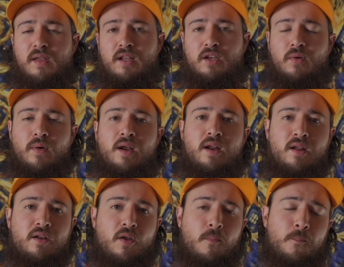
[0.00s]
it
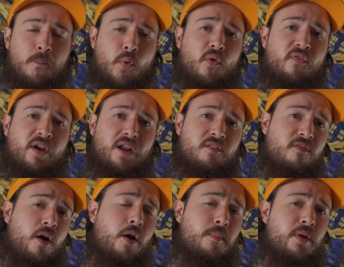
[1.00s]
created a perfect
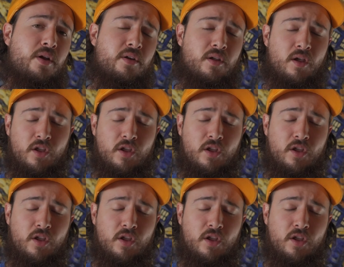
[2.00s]
environment,